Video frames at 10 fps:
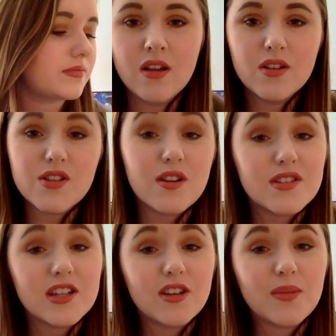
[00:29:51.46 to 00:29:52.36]
So I'll
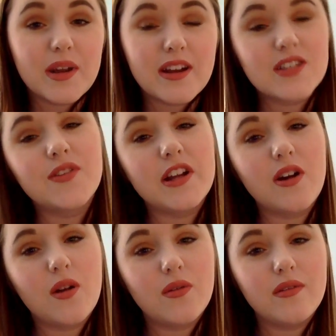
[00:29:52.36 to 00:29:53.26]
see you in my next video
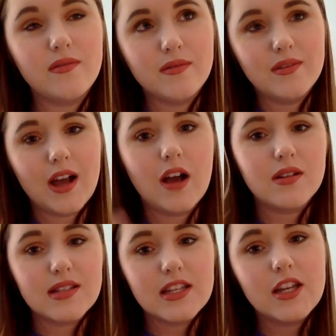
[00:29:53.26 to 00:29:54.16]
on, I'll
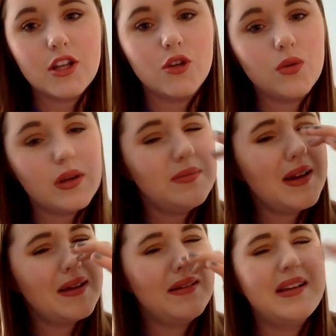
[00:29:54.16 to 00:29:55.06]
see you,
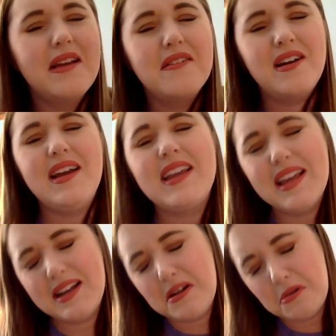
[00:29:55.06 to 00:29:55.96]
why can't I